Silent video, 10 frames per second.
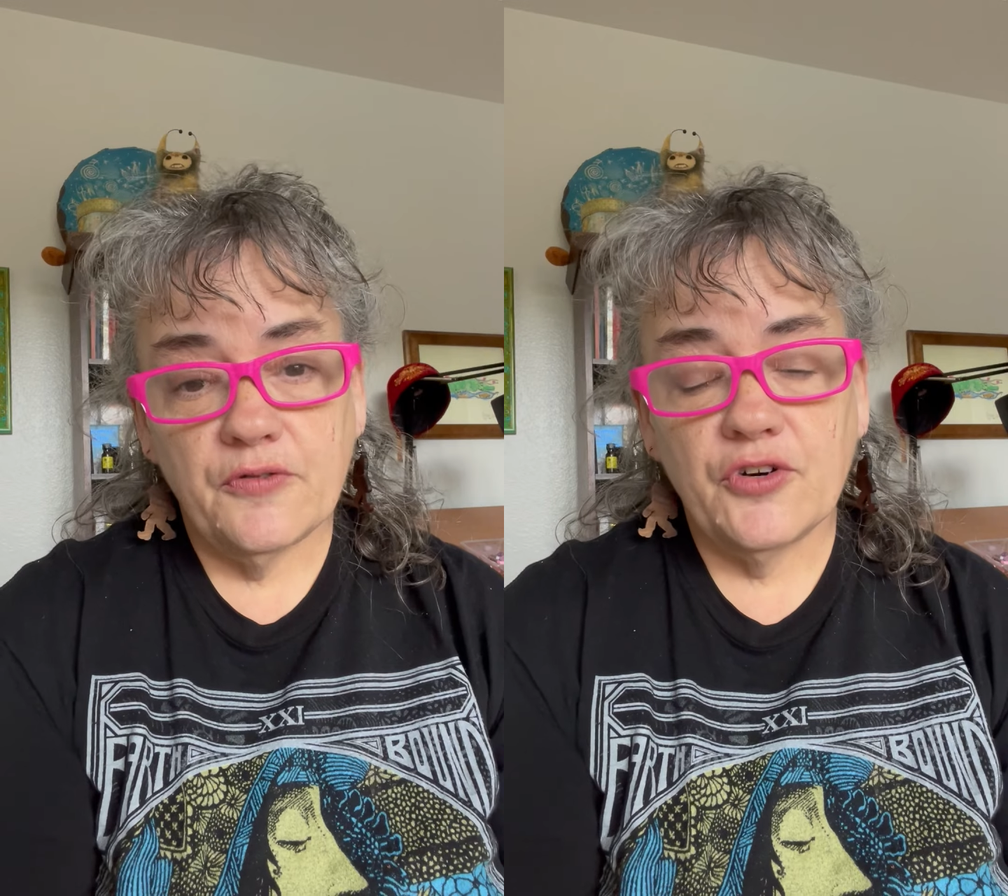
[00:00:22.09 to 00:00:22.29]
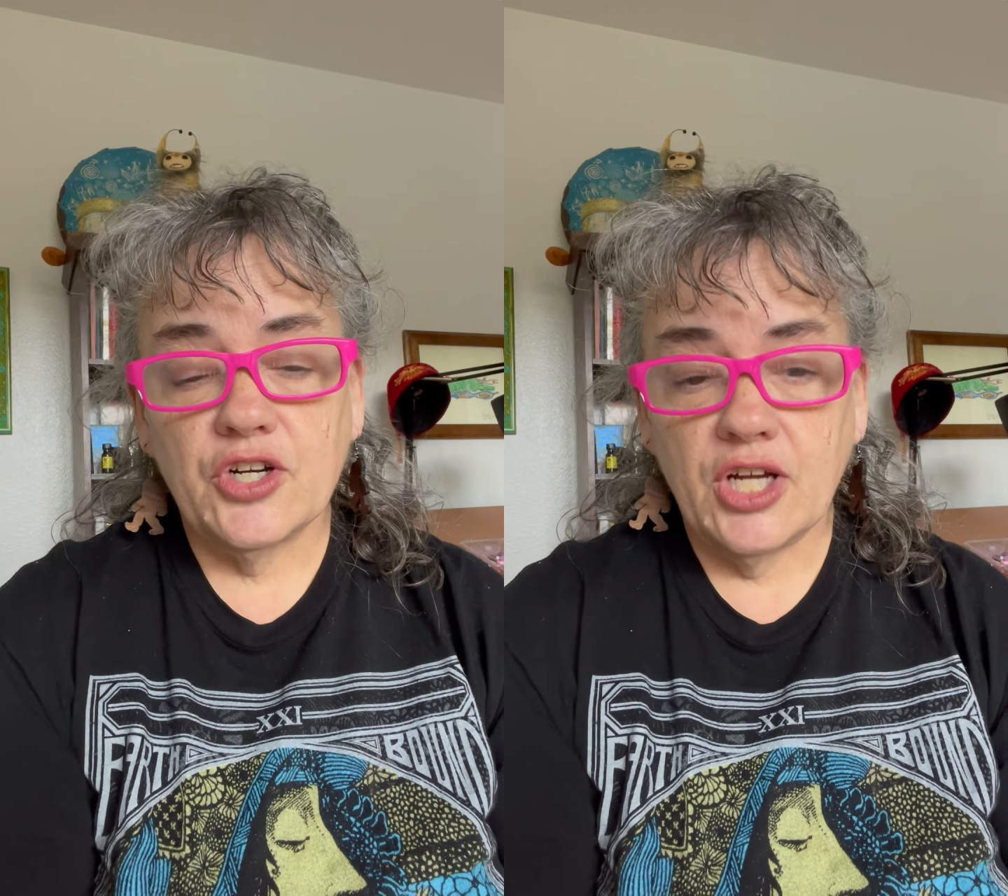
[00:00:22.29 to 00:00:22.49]

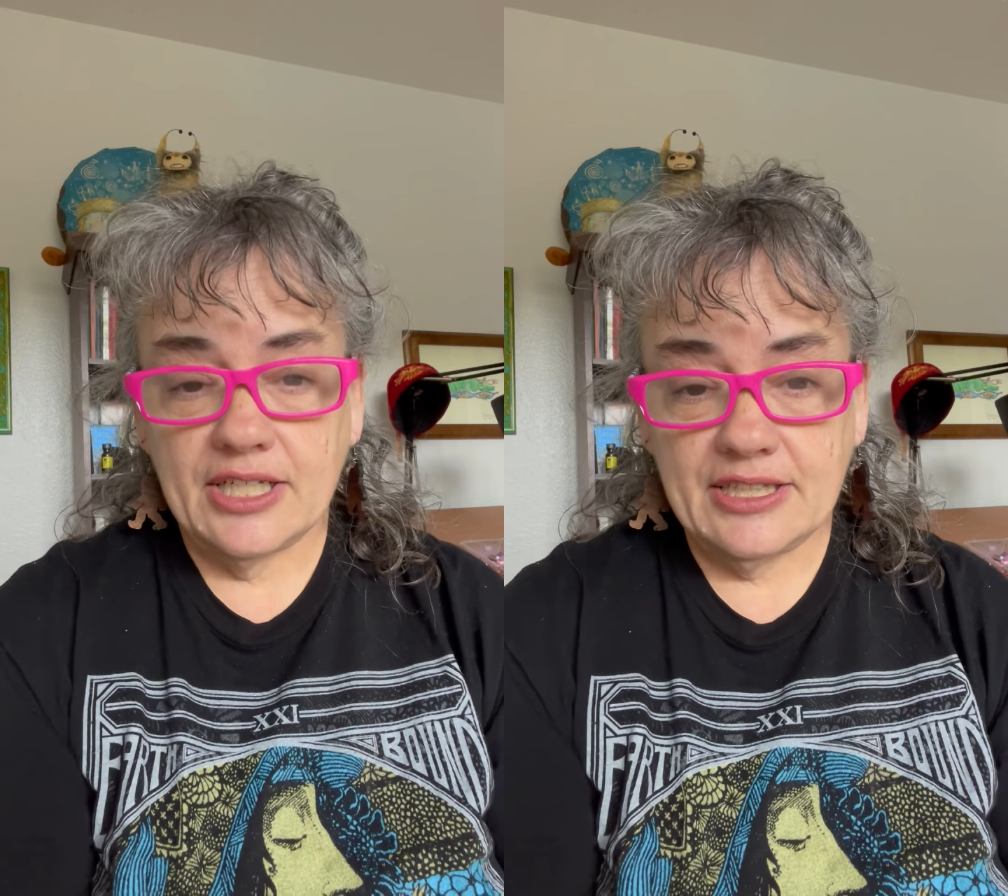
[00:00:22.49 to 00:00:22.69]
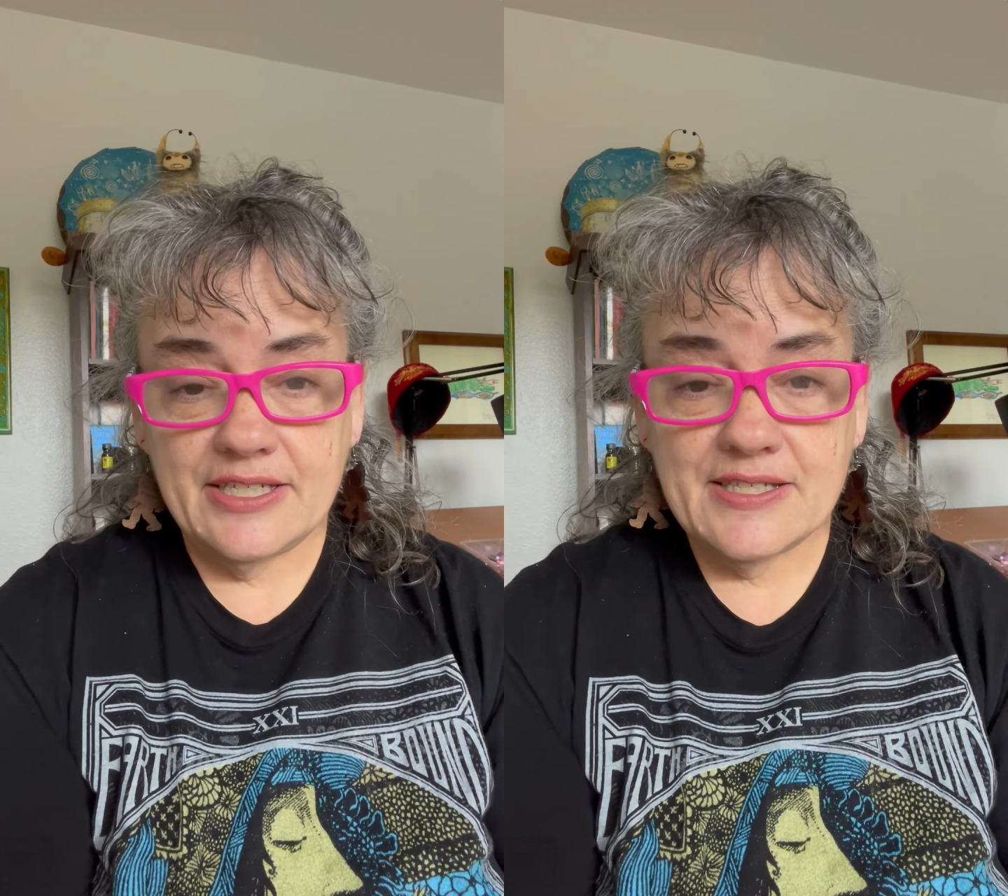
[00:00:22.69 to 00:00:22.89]
for
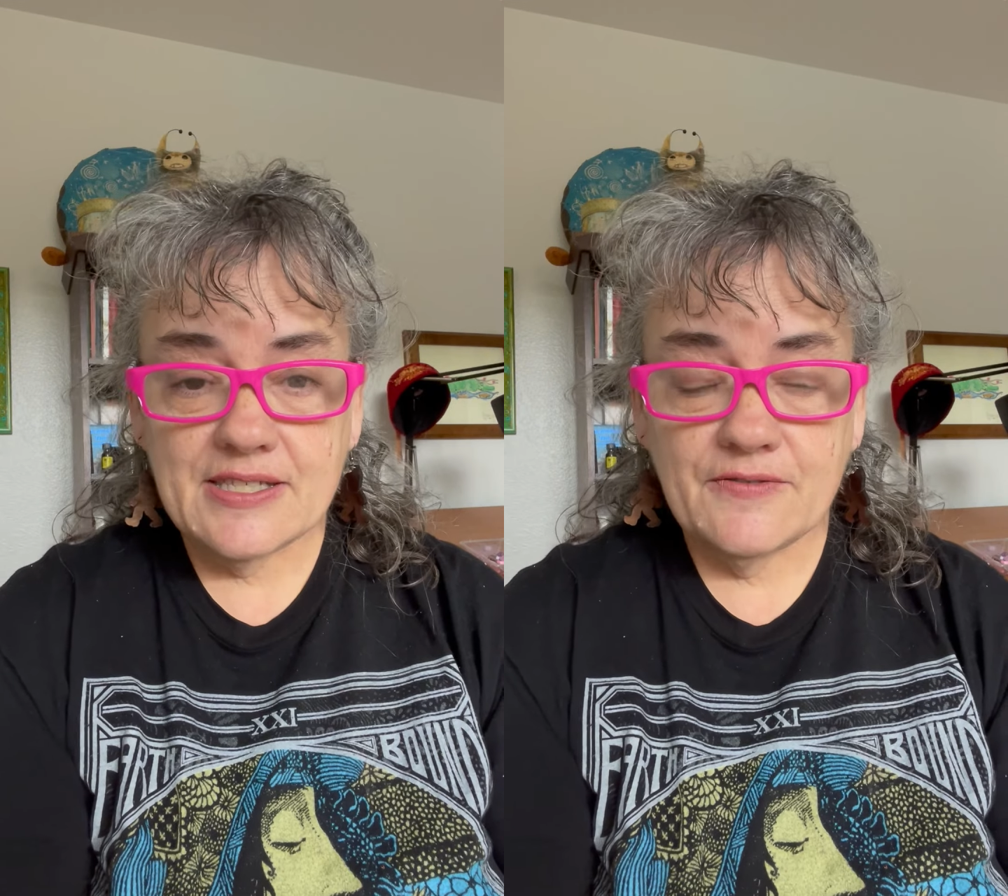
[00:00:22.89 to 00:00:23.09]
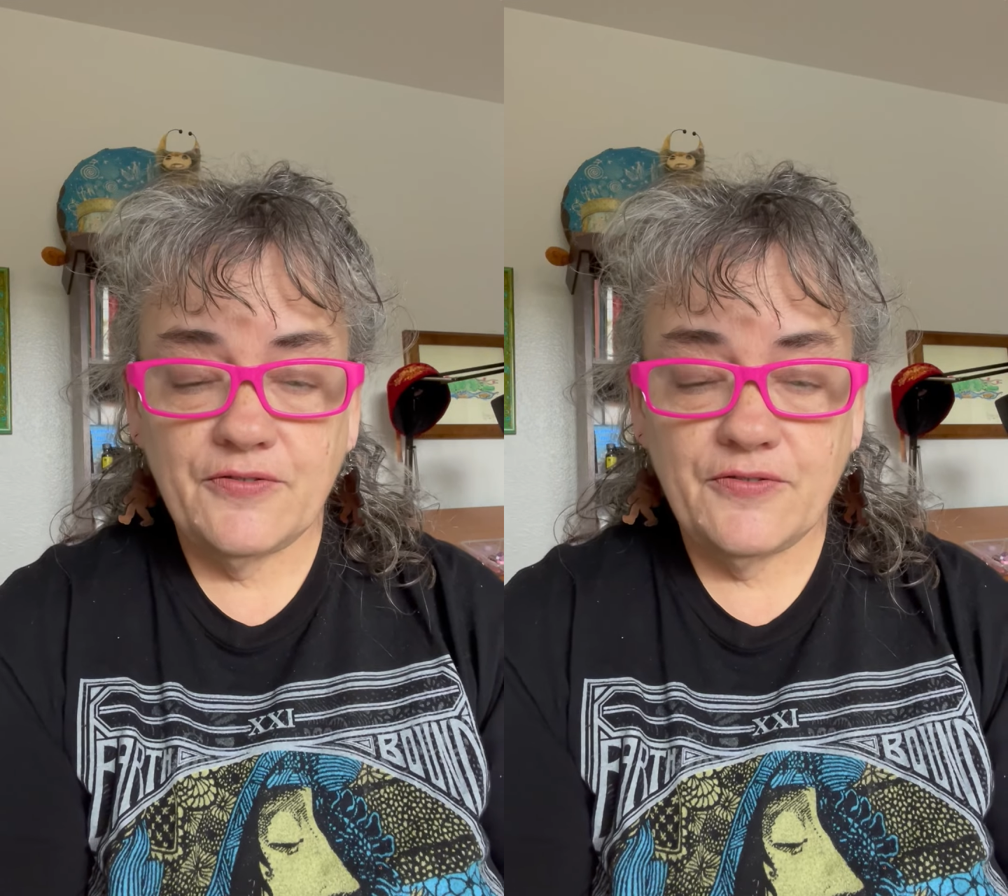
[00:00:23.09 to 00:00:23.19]
Nautilus